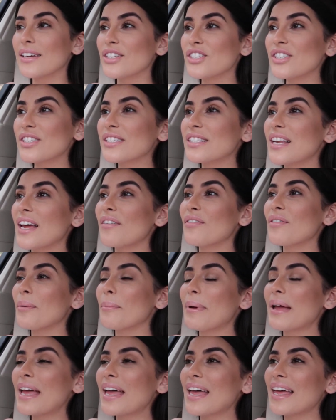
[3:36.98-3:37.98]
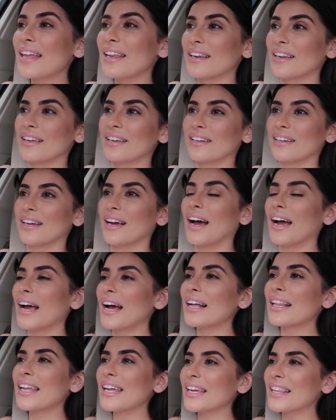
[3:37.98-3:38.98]
She's never been. I
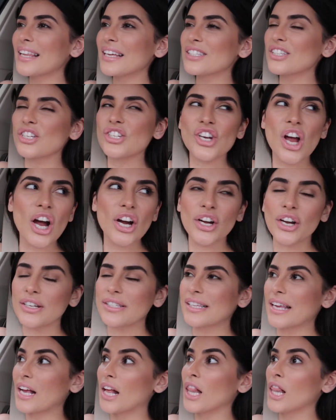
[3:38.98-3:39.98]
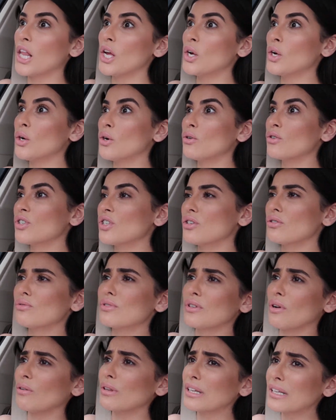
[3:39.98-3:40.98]
act like that's a shocker. It's like, hello, she
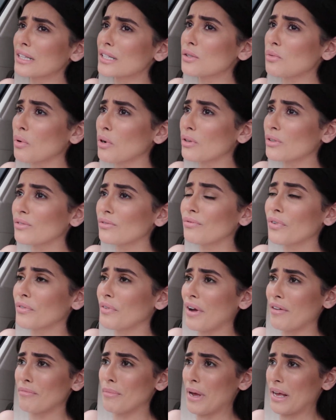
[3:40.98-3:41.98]
was only in this world for five